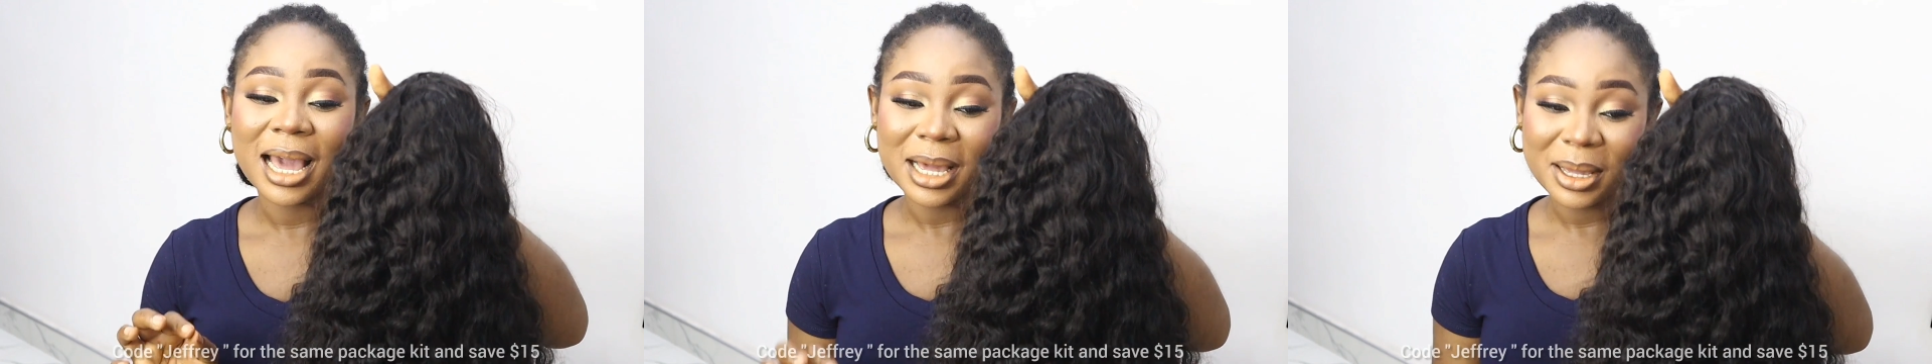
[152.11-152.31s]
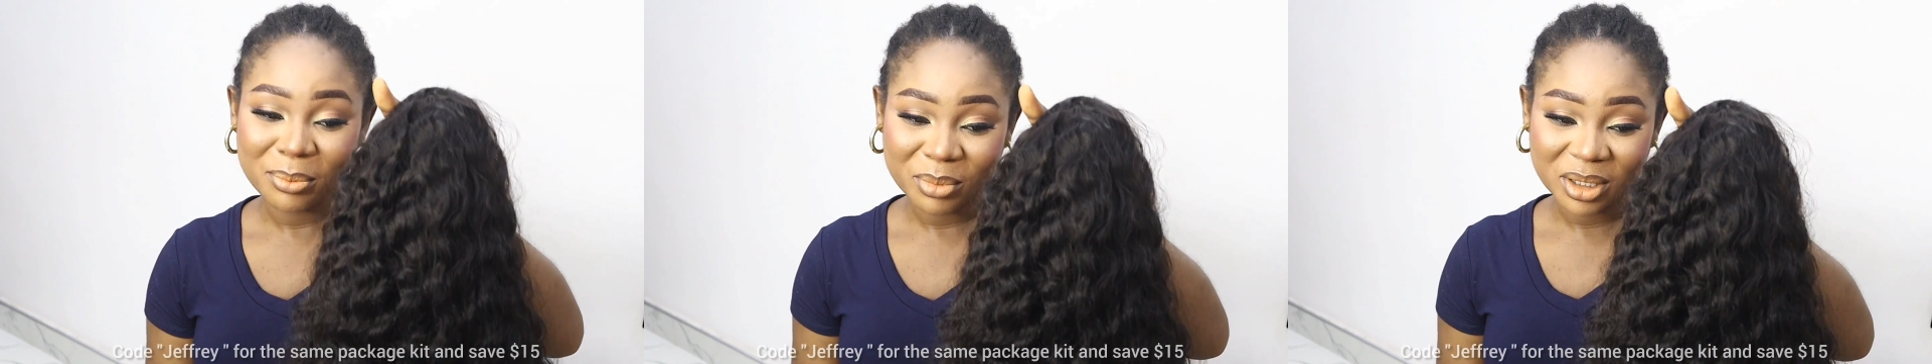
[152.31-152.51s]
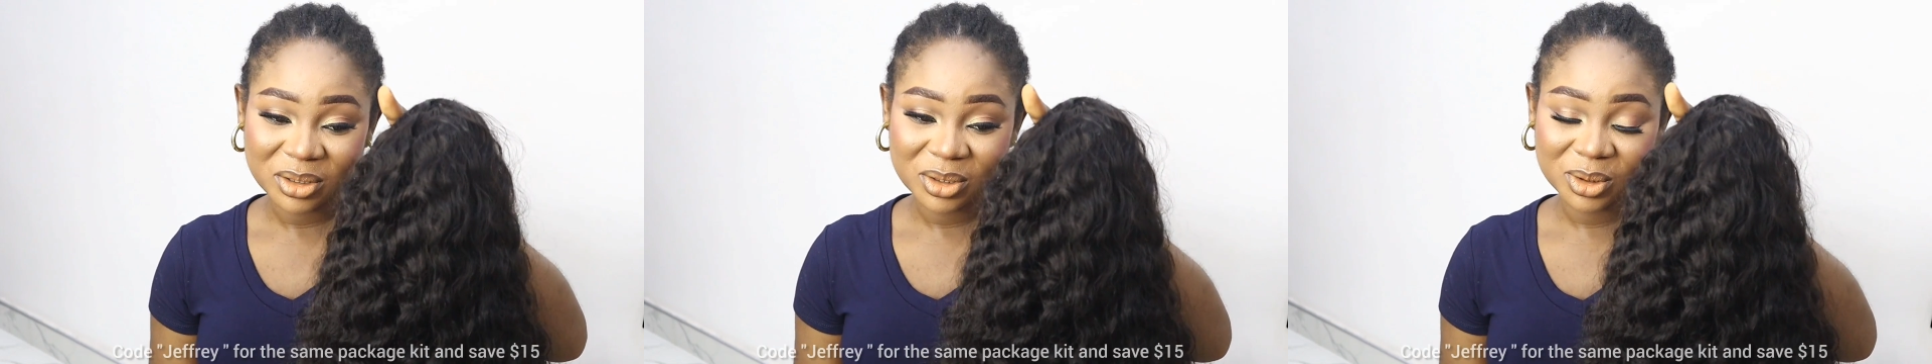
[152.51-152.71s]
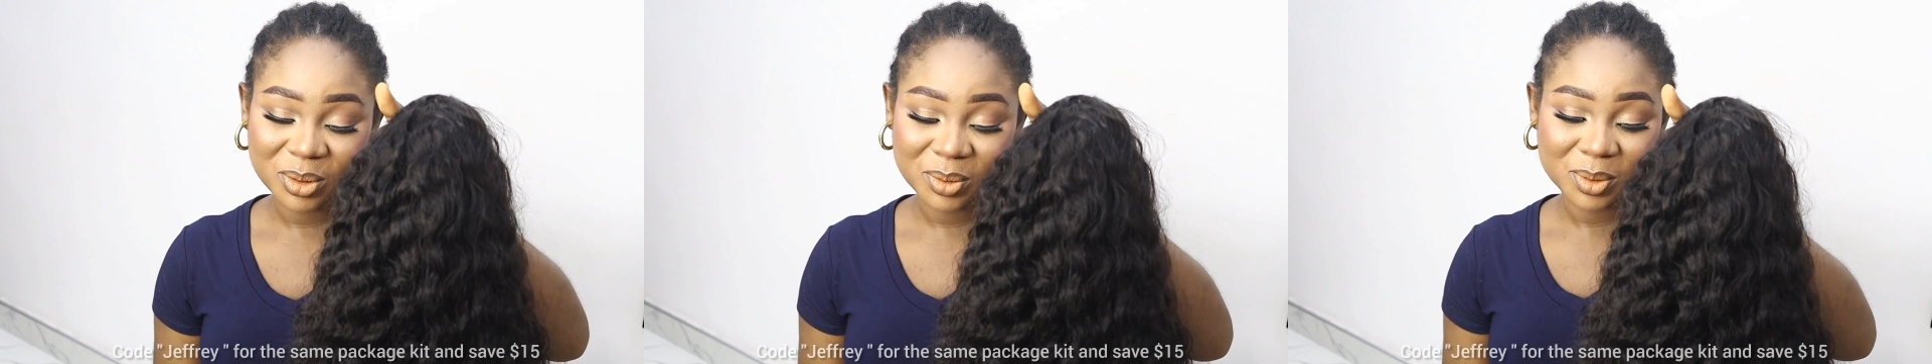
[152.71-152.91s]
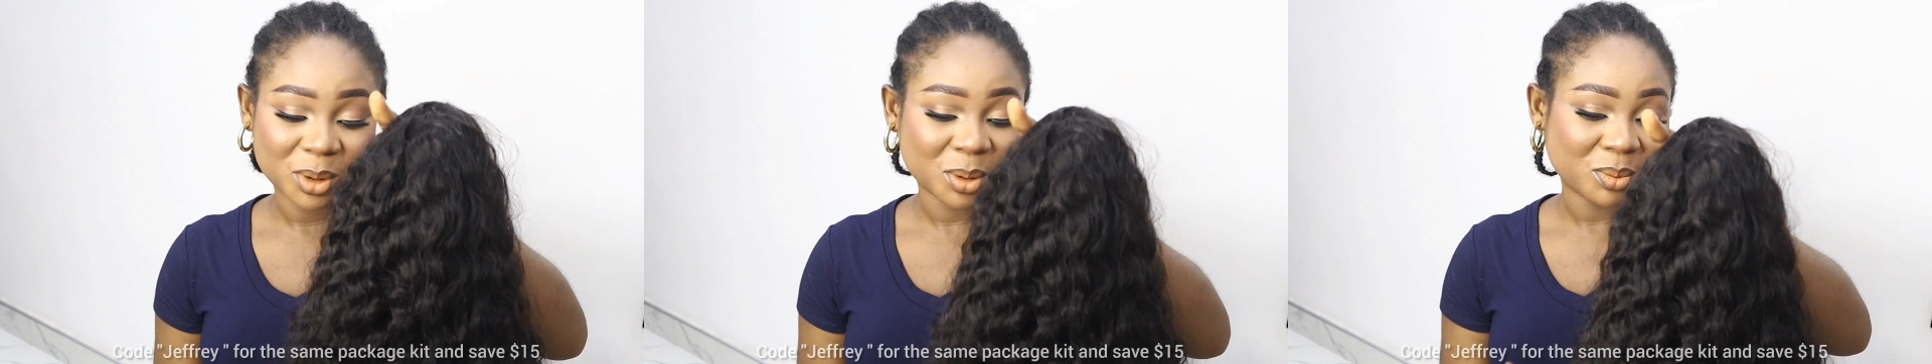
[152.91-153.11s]
in my
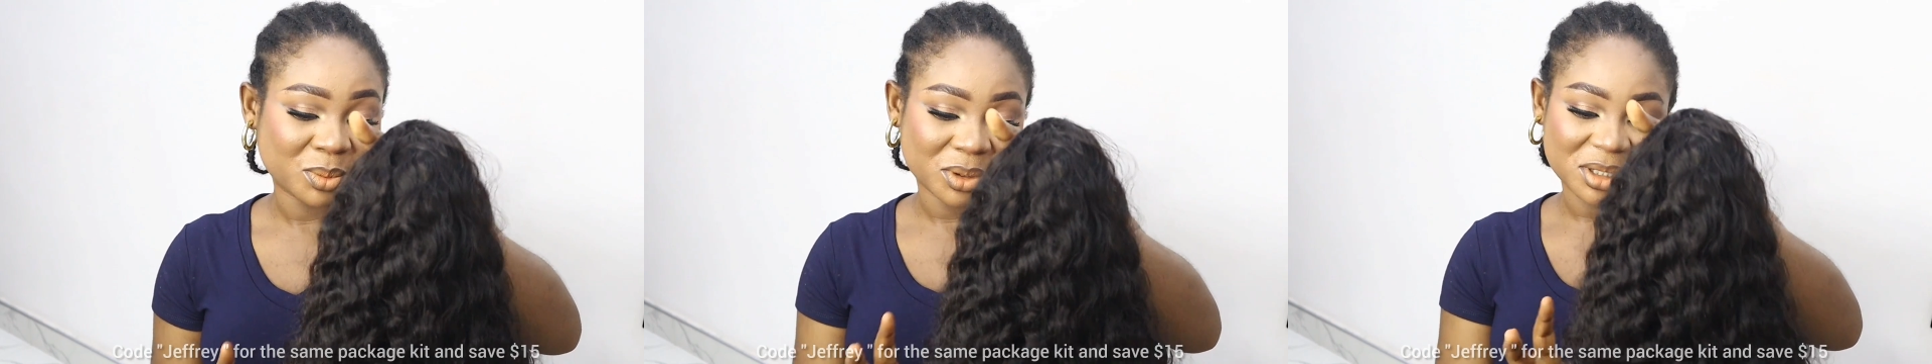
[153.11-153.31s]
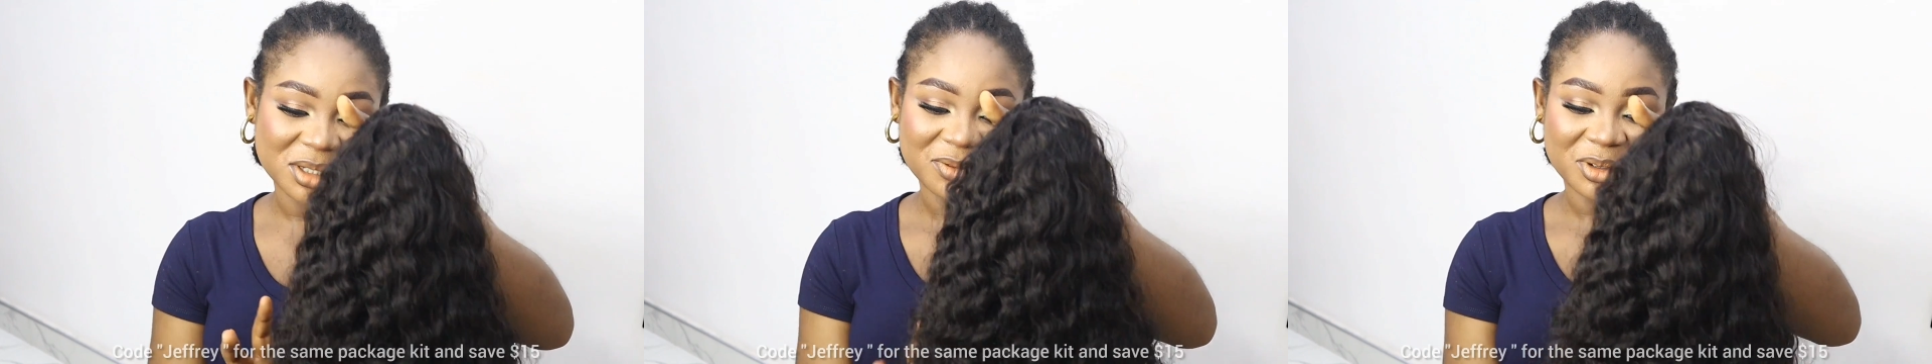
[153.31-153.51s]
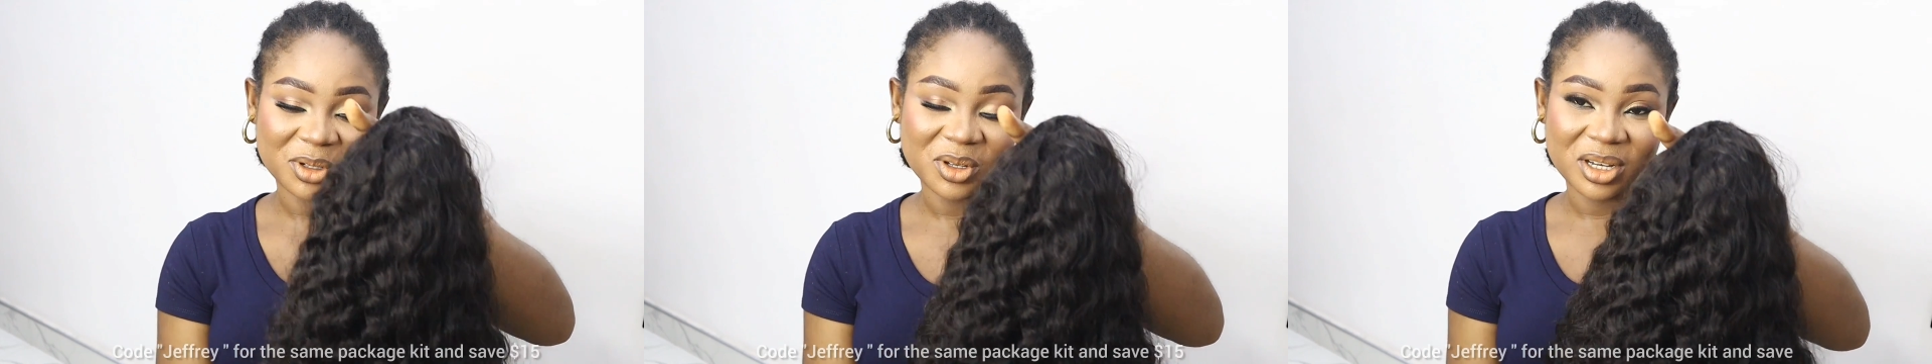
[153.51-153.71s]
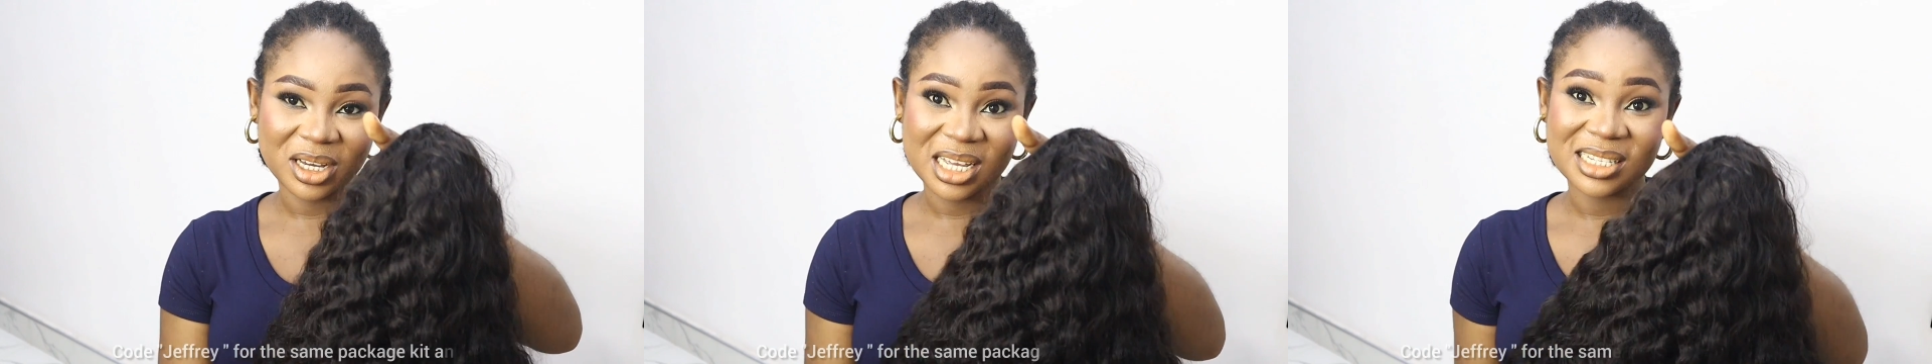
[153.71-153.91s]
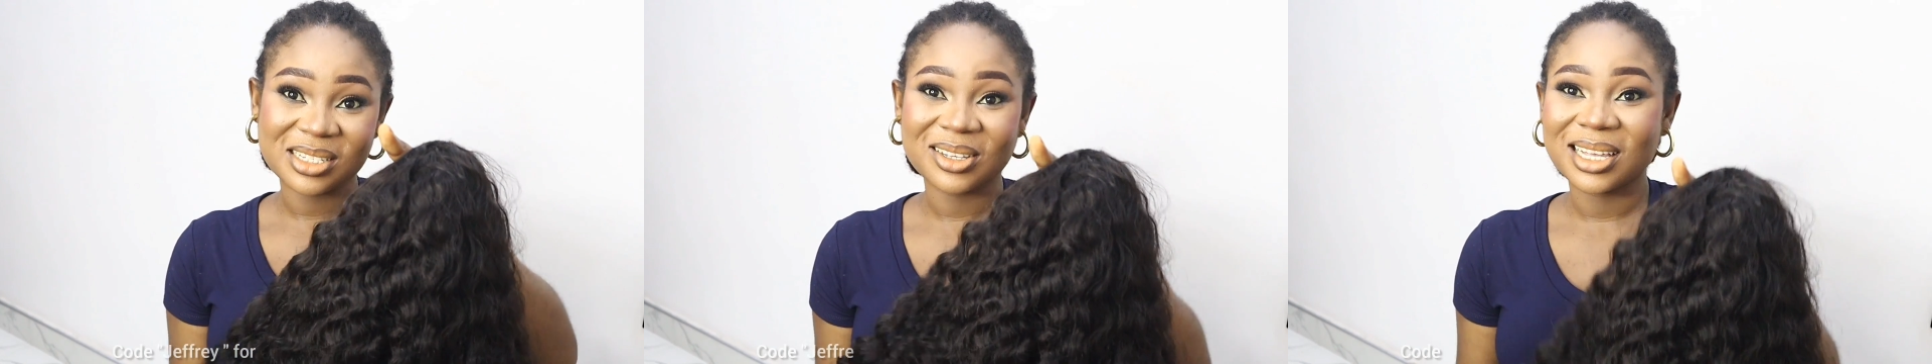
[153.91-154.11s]
description box for you guys.